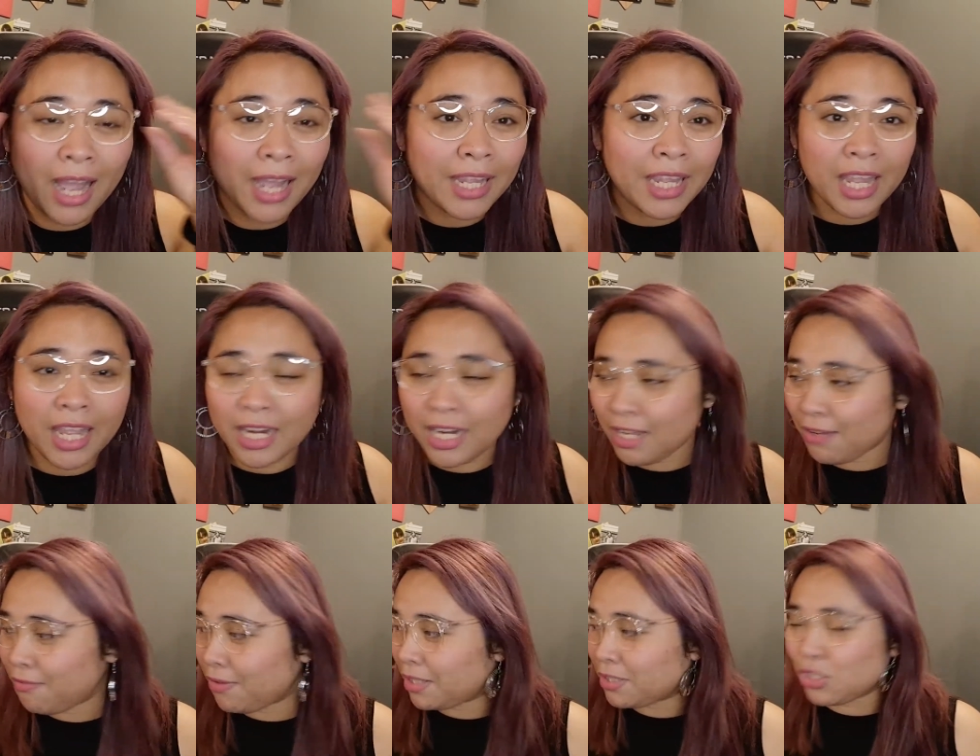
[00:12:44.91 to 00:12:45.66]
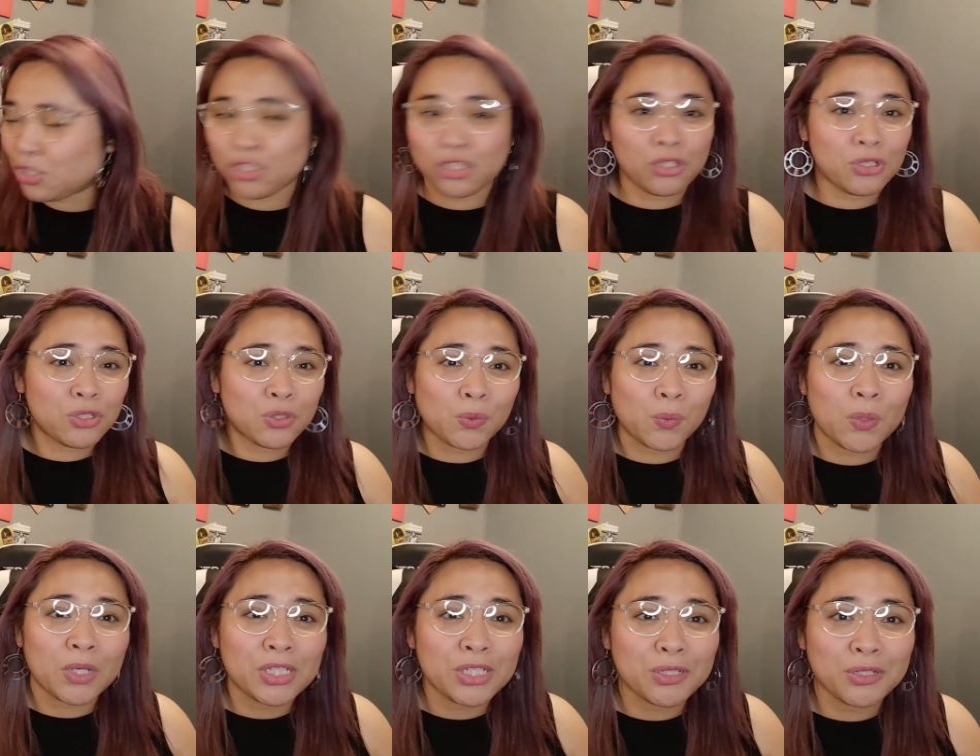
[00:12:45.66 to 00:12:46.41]
I can't even choose
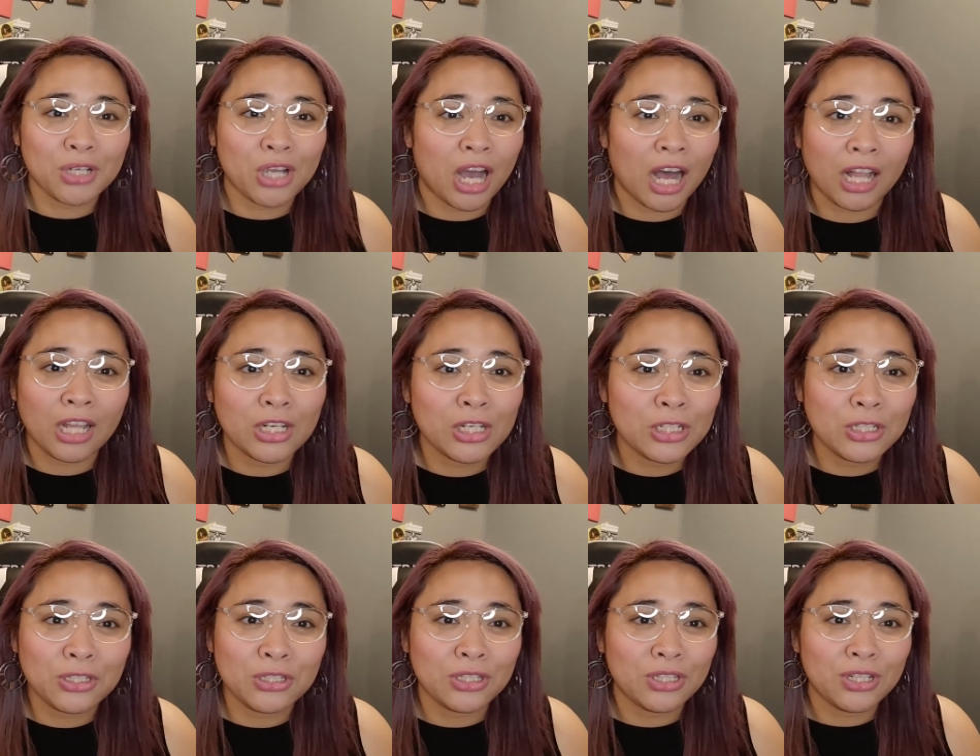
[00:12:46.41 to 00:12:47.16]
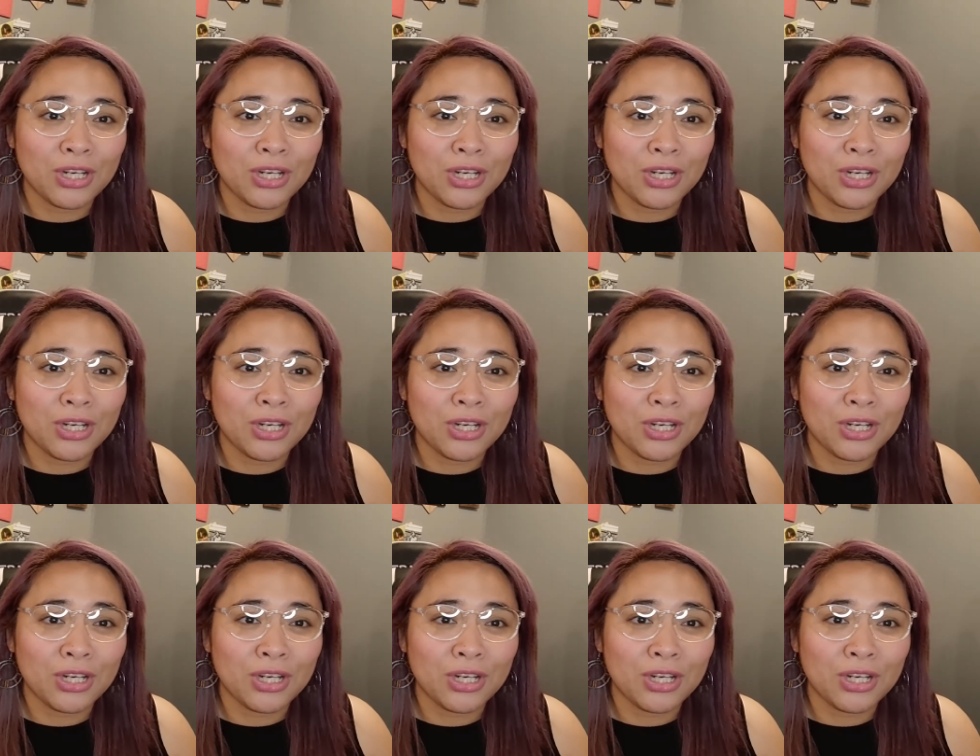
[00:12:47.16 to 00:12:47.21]
which color.